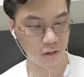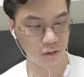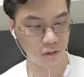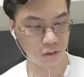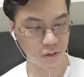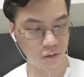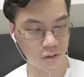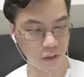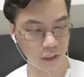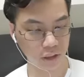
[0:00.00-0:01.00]
so
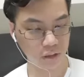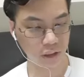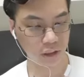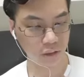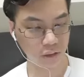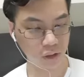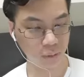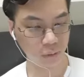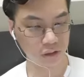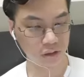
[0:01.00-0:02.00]
i guess yeah they pretty
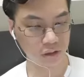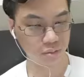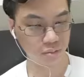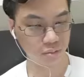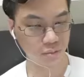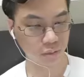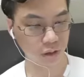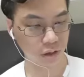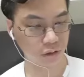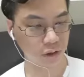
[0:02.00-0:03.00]
much just
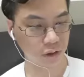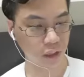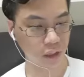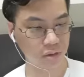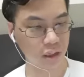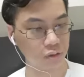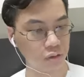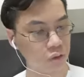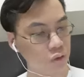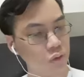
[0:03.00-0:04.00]
uh, comes down
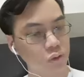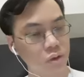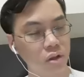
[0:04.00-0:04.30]
to